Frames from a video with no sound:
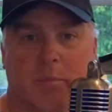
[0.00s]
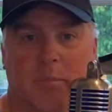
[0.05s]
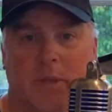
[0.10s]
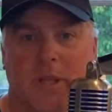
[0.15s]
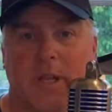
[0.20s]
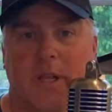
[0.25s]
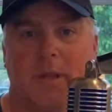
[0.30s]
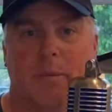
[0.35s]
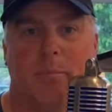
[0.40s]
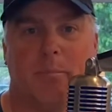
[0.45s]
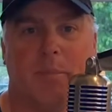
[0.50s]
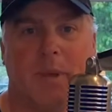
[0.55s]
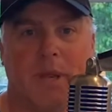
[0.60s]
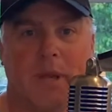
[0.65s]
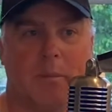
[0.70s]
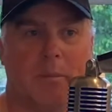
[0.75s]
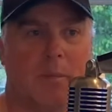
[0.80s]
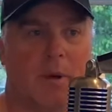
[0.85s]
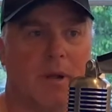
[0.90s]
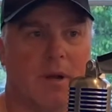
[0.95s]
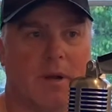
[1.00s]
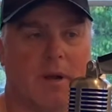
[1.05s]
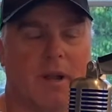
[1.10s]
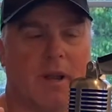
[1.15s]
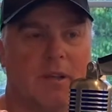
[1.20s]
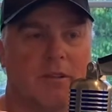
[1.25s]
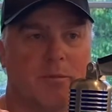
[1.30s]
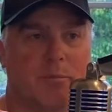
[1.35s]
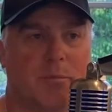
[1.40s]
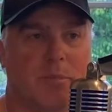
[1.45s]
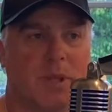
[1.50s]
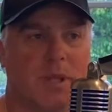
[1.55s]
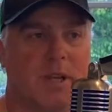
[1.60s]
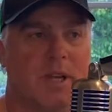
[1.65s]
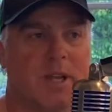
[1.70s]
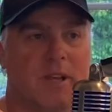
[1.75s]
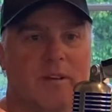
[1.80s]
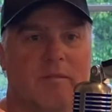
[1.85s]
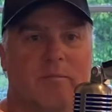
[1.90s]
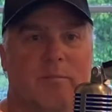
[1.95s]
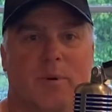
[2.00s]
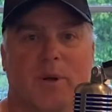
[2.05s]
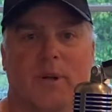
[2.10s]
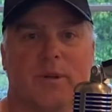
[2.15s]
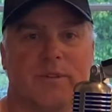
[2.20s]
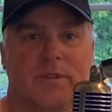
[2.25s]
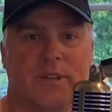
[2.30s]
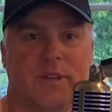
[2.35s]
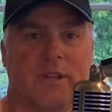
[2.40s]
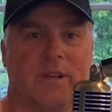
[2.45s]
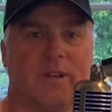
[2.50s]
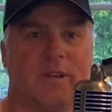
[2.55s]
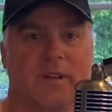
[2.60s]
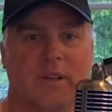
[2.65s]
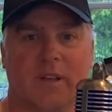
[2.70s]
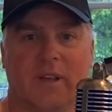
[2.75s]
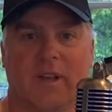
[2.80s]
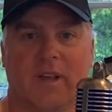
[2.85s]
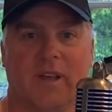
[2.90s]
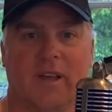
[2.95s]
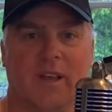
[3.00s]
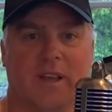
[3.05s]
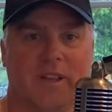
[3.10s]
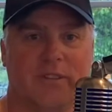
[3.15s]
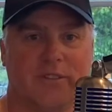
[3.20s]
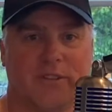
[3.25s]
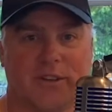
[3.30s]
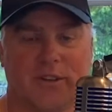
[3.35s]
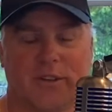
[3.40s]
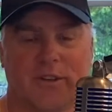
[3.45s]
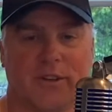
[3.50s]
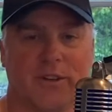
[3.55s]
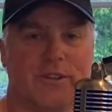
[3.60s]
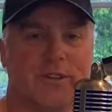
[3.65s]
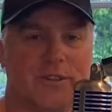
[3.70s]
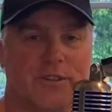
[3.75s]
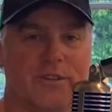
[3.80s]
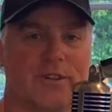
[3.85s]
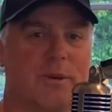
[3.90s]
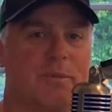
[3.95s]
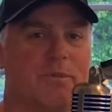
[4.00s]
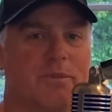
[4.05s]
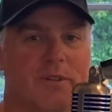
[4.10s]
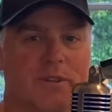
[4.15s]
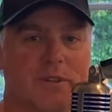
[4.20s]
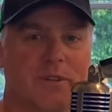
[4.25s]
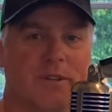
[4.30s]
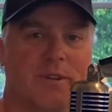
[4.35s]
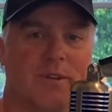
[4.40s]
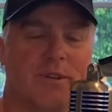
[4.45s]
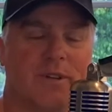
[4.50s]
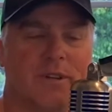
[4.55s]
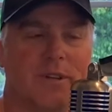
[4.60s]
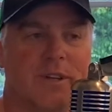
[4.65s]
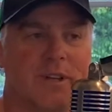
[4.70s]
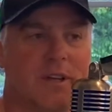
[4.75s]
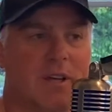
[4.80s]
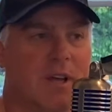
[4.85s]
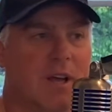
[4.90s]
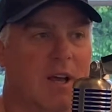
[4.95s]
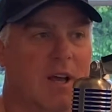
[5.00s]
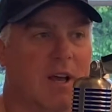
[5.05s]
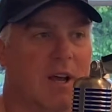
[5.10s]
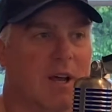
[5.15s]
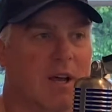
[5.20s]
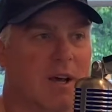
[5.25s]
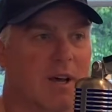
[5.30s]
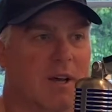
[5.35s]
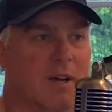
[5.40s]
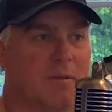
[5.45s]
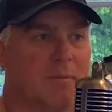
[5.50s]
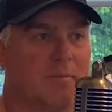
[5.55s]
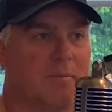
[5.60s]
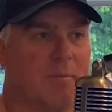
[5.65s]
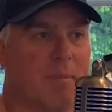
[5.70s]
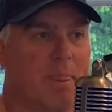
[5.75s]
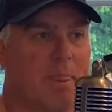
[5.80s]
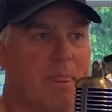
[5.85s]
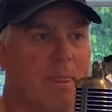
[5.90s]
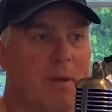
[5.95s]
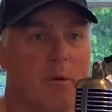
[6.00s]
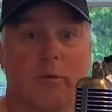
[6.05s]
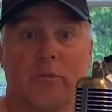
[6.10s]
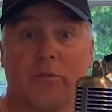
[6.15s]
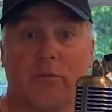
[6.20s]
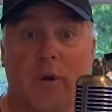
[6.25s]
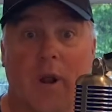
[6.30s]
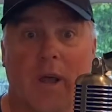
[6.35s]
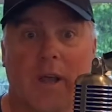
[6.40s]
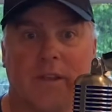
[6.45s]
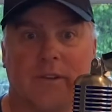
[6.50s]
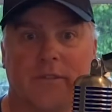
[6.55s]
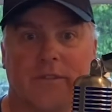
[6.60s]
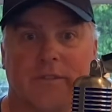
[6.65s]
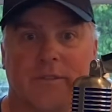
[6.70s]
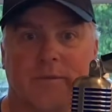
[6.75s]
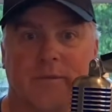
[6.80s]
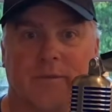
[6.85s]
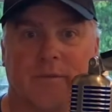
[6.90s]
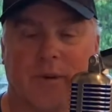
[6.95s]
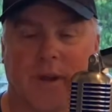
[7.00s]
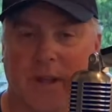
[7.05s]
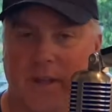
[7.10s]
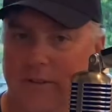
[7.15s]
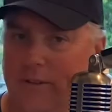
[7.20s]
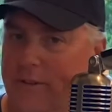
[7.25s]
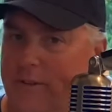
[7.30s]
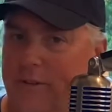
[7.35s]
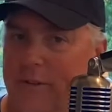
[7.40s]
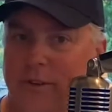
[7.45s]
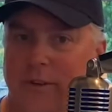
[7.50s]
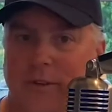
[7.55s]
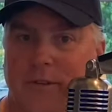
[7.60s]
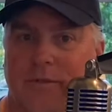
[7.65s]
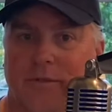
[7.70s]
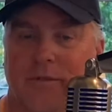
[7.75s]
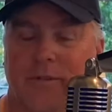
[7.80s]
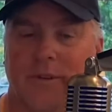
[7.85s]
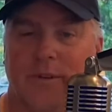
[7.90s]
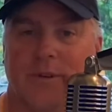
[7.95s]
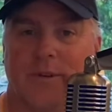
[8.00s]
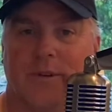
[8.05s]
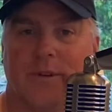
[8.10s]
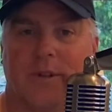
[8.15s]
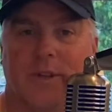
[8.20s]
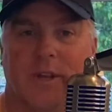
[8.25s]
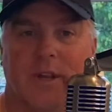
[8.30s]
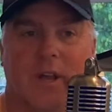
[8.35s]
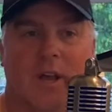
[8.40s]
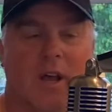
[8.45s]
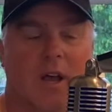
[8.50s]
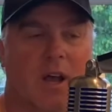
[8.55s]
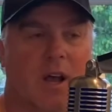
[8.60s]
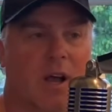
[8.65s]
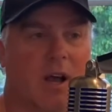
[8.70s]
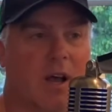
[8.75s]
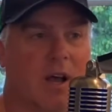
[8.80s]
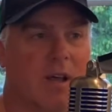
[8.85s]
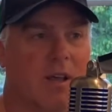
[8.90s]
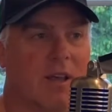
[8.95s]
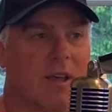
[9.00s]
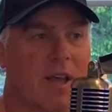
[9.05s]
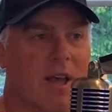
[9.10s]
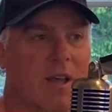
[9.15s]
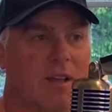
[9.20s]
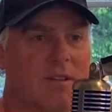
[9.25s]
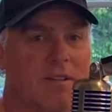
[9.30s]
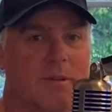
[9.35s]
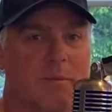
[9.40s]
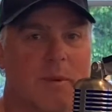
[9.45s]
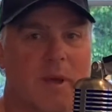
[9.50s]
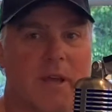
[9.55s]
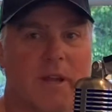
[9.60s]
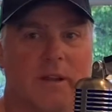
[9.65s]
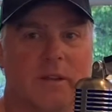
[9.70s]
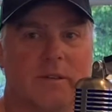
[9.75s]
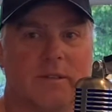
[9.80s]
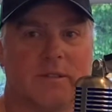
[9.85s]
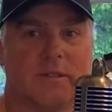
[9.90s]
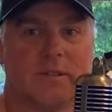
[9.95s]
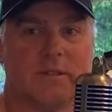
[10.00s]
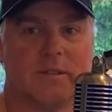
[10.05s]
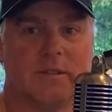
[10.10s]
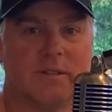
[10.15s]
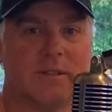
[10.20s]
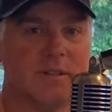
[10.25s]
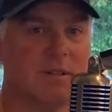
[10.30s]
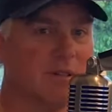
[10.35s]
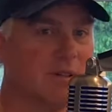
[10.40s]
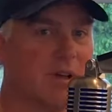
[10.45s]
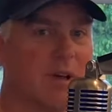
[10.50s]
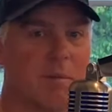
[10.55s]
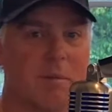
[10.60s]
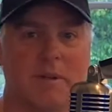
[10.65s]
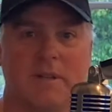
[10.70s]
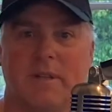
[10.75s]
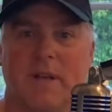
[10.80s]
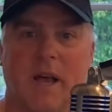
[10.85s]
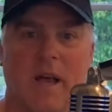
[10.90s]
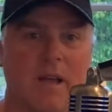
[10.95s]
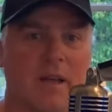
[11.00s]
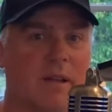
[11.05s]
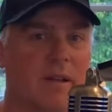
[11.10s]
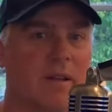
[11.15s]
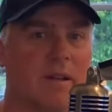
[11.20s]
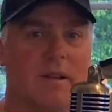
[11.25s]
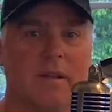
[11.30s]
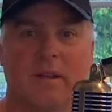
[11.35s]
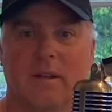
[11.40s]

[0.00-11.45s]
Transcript: Plenty, peanut butter has plenty of protein. It's a good substitute. Um, there was rice. Rice is good food. Uh, canned tomatoes. Look, I'm Italian.